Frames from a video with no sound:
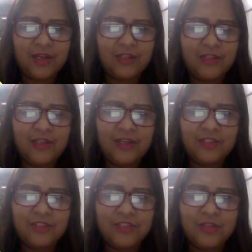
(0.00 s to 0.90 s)

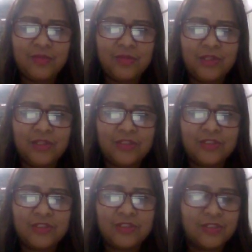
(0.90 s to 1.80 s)
Idealism
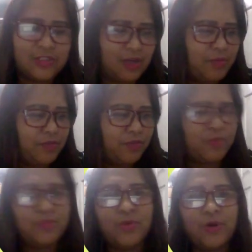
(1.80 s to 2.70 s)
is coming
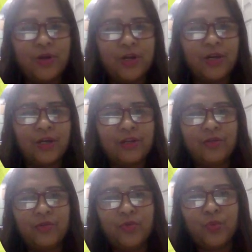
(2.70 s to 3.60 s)
from the
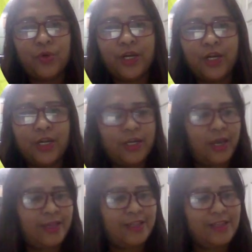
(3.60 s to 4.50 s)
root word
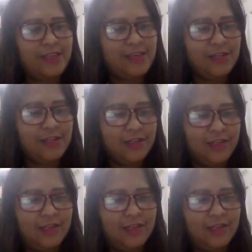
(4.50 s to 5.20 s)
idea.